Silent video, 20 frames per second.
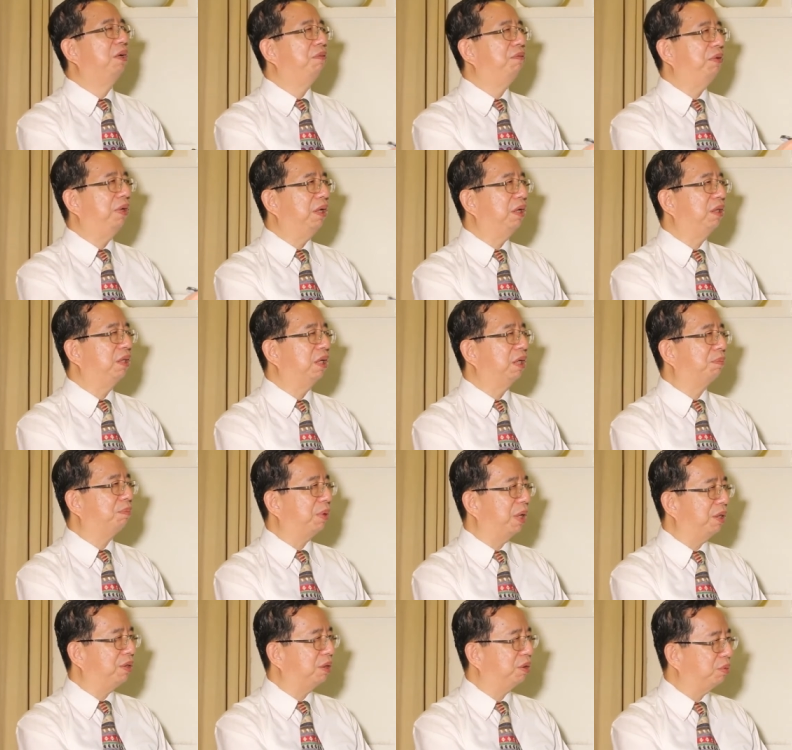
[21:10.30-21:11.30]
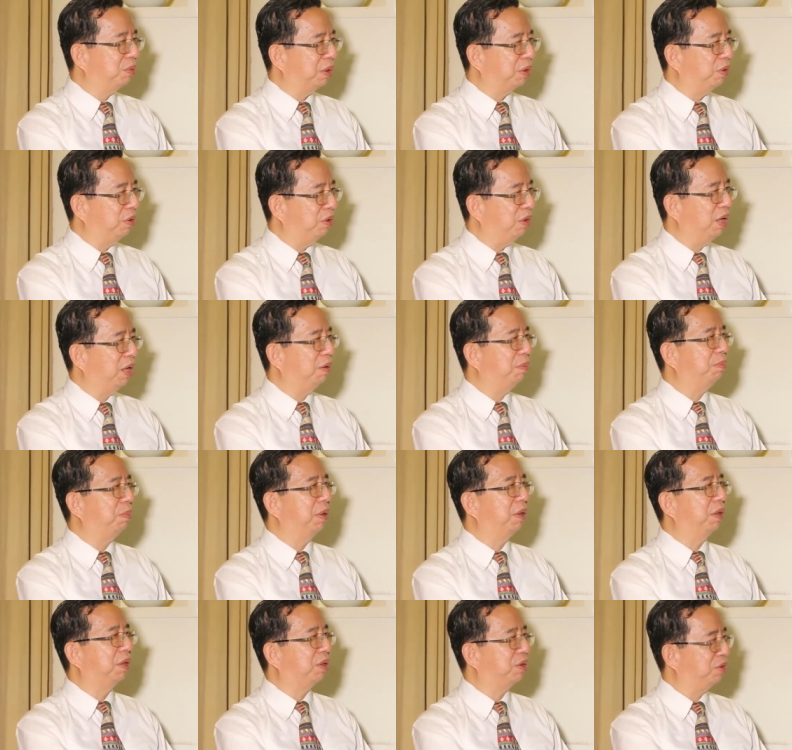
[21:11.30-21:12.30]
feel that prices will go up
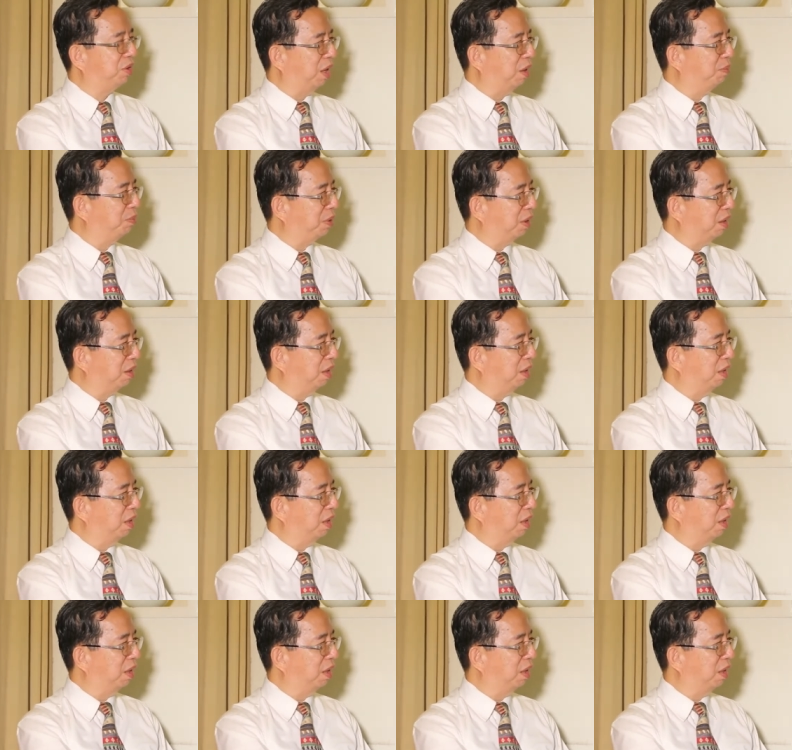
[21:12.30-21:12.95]
and their jobs are